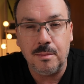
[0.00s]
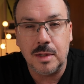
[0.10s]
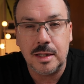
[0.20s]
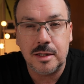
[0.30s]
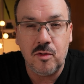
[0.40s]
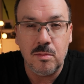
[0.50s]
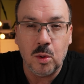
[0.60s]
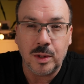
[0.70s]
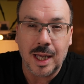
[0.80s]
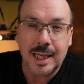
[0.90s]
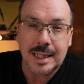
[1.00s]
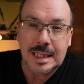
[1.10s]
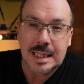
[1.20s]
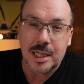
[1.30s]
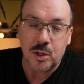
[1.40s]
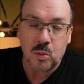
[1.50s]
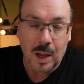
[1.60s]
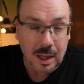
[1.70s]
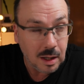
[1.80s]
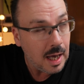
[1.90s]
let's say remote ID as
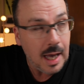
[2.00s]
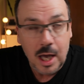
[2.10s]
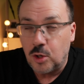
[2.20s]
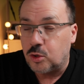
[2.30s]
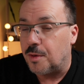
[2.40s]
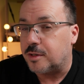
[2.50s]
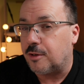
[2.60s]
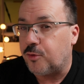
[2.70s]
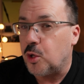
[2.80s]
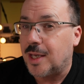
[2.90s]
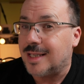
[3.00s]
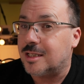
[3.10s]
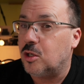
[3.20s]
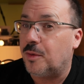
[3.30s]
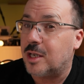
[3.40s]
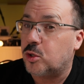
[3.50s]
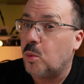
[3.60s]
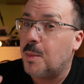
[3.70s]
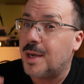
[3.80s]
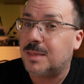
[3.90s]
well. So there's a few things that's not there. So
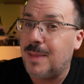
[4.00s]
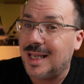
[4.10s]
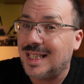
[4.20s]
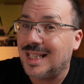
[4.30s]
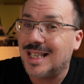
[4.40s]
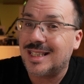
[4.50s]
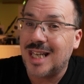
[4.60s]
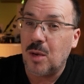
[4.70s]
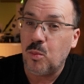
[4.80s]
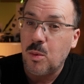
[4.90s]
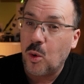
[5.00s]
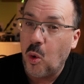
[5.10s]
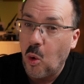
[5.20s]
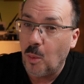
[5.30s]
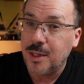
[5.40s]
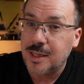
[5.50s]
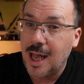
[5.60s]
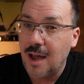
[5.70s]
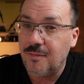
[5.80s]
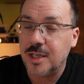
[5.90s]
we were expecting this, and we were hoping to
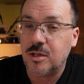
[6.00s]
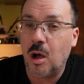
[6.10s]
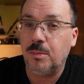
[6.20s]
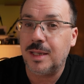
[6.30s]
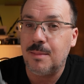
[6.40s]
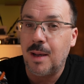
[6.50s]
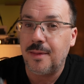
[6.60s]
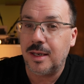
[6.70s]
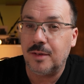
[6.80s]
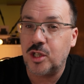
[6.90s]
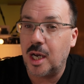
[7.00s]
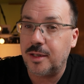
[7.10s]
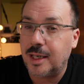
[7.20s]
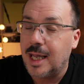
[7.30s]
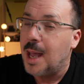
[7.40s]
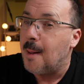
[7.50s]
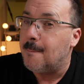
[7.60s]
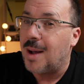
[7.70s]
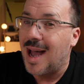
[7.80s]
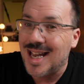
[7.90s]
have this update by the end of January.
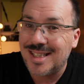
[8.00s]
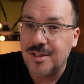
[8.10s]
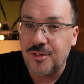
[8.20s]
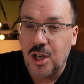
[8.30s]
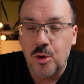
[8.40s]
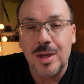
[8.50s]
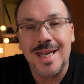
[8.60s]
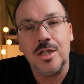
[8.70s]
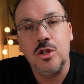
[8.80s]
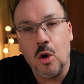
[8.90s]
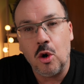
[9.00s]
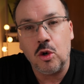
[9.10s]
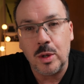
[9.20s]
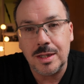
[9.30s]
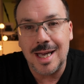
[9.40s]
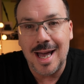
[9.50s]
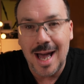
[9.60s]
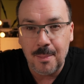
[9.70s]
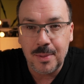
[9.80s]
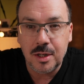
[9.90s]
But as of now, it's not going to
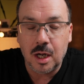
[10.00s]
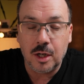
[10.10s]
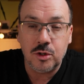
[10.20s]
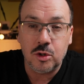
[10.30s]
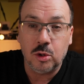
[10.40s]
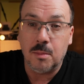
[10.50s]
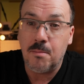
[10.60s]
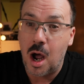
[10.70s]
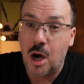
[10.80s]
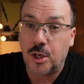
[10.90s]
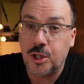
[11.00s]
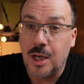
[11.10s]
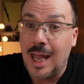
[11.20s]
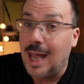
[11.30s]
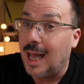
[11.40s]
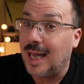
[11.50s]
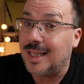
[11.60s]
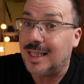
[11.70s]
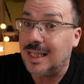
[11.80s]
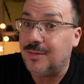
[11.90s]
happen until March.
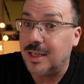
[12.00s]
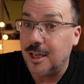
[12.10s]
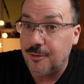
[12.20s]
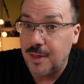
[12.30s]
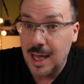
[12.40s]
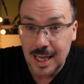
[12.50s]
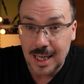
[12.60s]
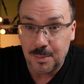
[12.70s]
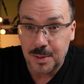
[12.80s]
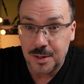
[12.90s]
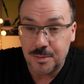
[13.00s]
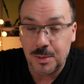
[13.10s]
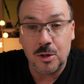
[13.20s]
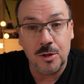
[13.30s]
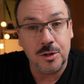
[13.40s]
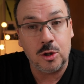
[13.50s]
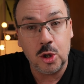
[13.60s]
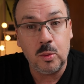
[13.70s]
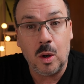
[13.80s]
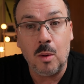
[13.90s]
And even if that happens, because it
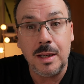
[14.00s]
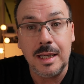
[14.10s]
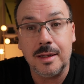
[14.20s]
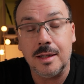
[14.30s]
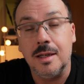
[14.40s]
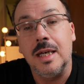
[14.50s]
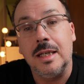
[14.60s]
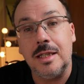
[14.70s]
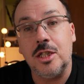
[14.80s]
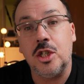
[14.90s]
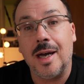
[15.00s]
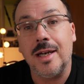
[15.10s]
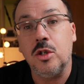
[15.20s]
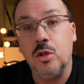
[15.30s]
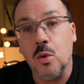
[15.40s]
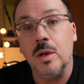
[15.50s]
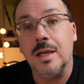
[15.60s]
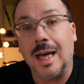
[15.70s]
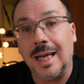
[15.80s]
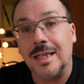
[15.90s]
could well be that DJI don't
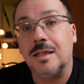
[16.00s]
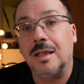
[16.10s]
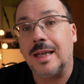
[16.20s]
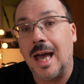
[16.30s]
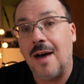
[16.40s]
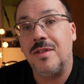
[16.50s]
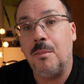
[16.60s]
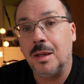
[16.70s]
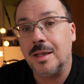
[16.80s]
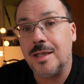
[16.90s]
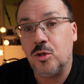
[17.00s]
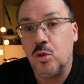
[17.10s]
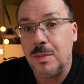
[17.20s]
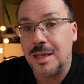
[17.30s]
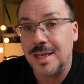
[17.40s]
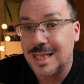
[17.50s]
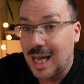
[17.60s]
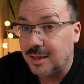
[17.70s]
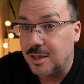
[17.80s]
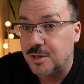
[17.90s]
actually have the ability to meet the
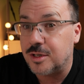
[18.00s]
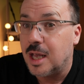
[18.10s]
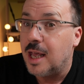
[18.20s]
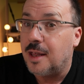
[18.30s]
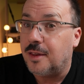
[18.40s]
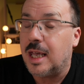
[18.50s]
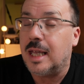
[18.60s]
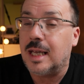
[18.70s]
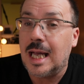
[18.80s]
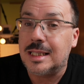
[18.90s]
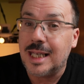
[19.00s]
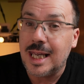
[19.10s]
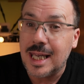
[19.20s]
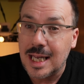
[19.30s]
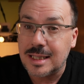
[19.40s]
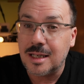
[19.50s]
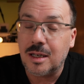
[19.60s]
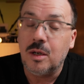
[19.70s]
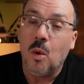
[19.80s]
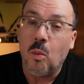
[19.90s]
standards that actually
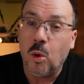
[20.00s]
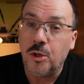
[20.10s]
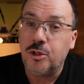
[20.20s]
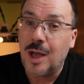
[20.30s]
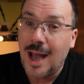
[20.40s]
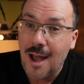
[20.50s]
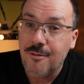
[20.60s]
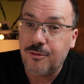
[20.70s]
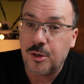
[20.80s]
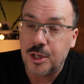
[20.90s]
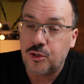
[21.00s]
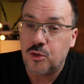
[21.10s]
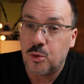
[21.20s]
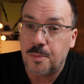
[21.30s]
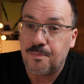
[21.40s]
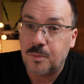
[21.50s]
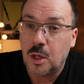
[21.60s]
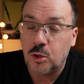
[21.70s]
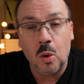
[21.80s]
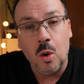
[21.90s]
EASA want to have for this drone.
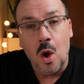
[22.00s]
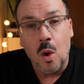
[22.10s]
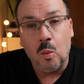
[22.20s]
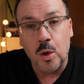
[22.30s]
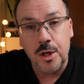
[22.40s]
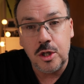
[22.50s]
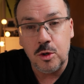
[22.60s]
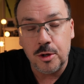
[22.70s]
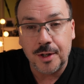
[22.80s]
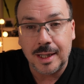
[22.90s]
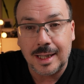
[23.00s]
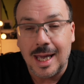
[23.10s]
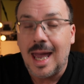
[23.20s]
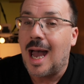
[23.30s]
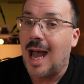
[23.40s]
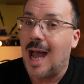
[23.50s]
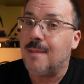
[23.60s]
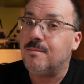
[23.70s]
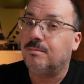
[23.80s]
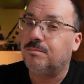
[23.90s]
So what do you think?
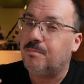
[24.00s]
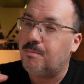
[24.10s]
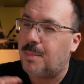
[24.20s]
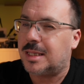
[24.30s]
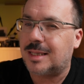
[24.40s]
I'm a bit